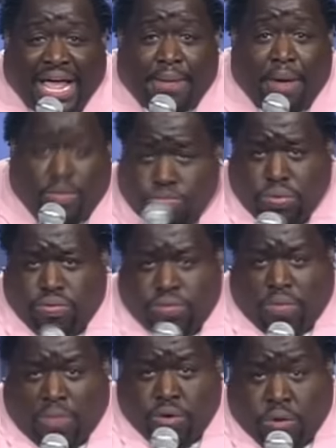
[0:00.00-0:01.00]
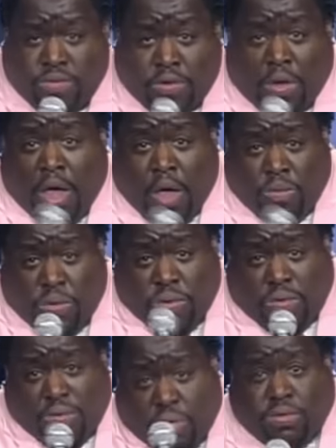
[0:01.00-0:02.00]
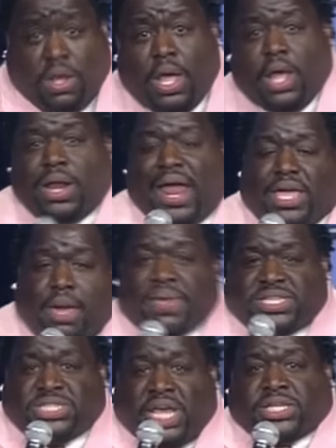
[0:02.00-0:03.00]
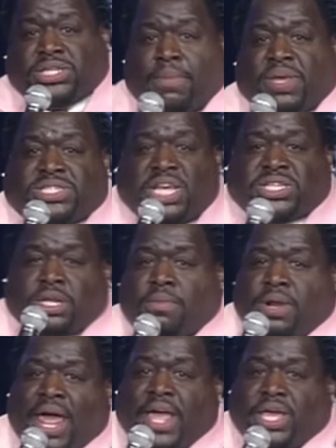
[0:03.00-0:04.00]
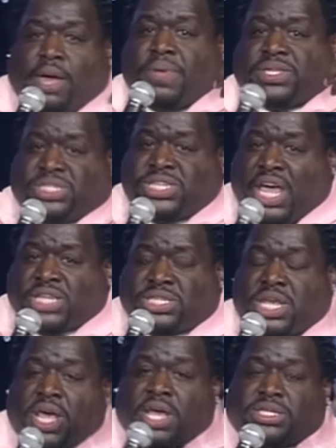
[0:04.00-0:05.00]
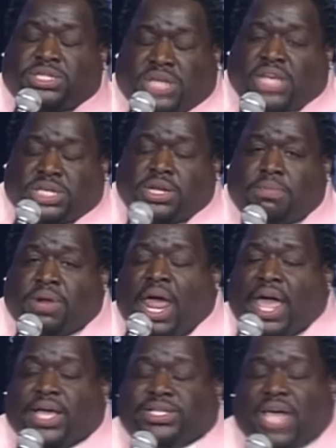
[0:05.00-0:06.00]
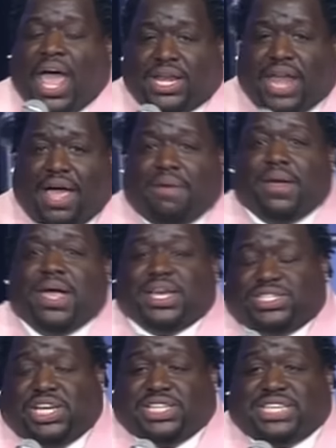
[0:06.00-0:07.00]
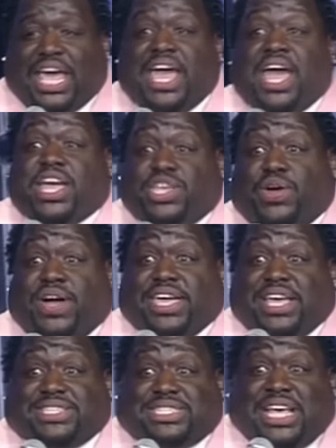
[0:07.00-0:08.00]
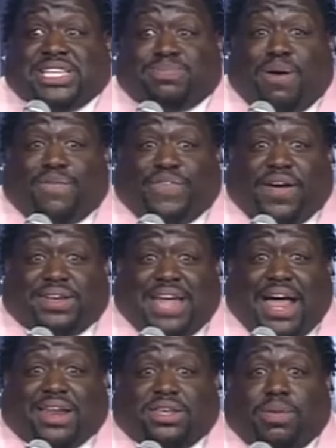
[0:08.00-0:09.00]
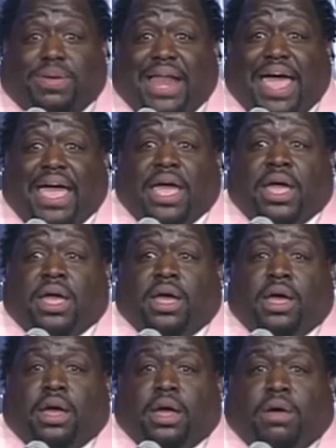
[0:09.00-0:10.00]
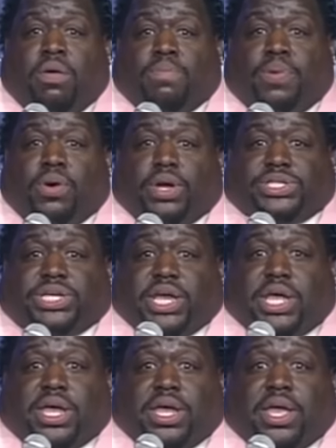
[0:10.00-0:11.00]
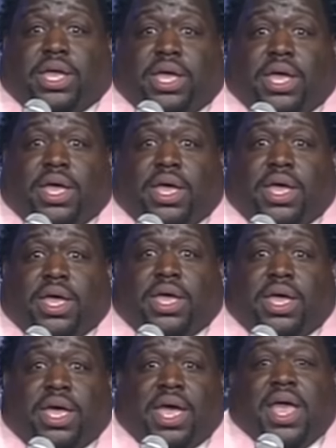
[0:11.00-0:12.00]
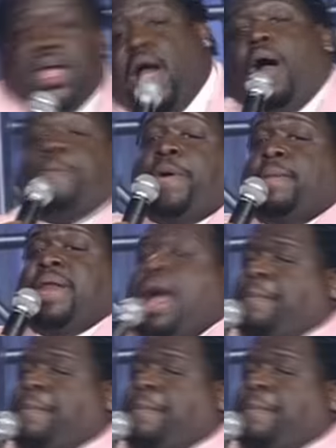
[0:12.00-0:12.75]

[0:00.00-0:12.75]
Come on. Like, give me six of them glaze. Give me six of them glaze, goddamn. She'll say, you could get 6 more for $1. You be like, quit bullshit. Go on, put them in there.